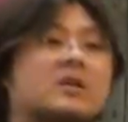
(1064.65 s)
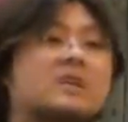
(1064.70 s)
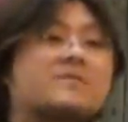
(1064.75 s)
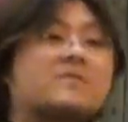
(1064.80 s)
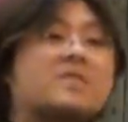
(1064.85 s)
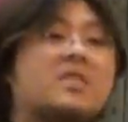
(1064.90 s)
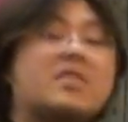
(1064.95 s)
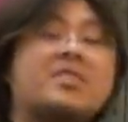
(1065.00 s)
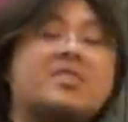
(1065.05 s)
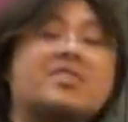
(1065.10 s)

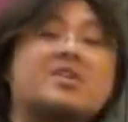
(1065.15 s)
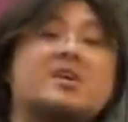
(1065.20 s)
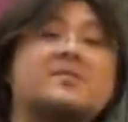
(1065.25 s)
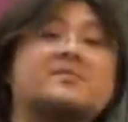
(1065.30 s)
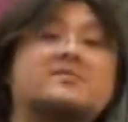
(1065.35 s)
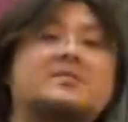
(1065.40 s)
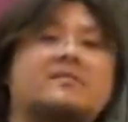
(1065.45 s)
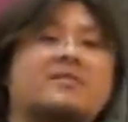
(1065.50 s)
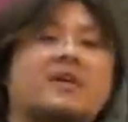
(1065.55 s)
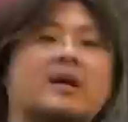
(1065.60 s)
Even the
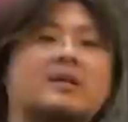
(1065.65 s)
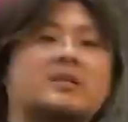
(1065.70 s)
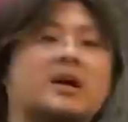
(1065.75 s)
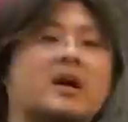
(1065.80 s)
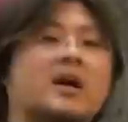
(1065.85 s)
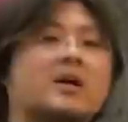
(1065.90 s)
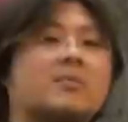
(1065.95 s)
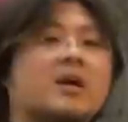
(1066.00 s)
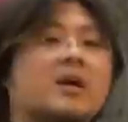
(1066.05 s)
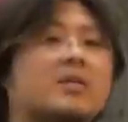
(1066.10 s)
thieves of that
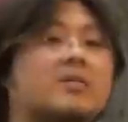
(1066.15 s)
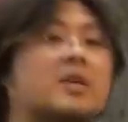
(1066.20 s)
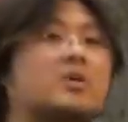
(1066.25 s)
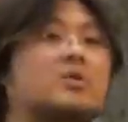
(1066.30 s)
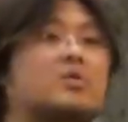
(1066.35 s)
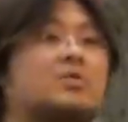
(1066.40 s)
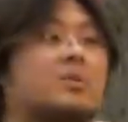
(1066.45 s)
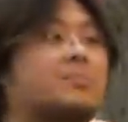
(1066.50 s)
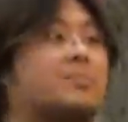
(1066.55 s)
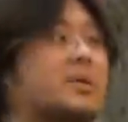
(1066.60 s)
time, they
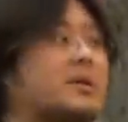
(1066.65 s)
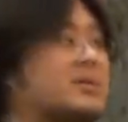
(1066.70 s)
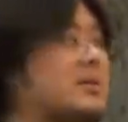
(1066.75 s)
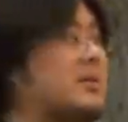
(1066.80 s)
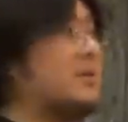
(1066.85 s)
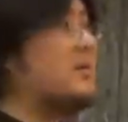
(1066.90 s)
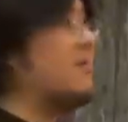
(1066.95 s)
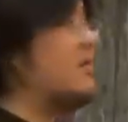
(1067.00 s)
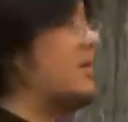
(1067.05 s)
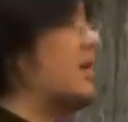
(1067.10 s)
knew the blessings of